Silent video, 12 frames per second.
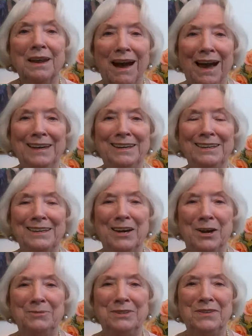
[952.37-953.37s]
I can
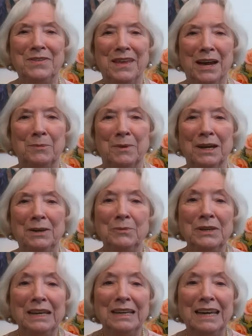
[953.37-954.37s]
come to them and
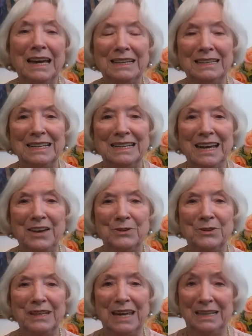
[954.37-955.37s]
we can get
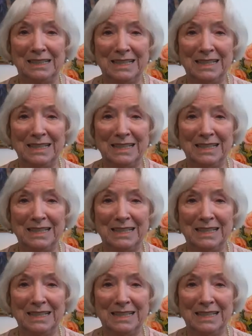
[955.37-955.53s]
together again.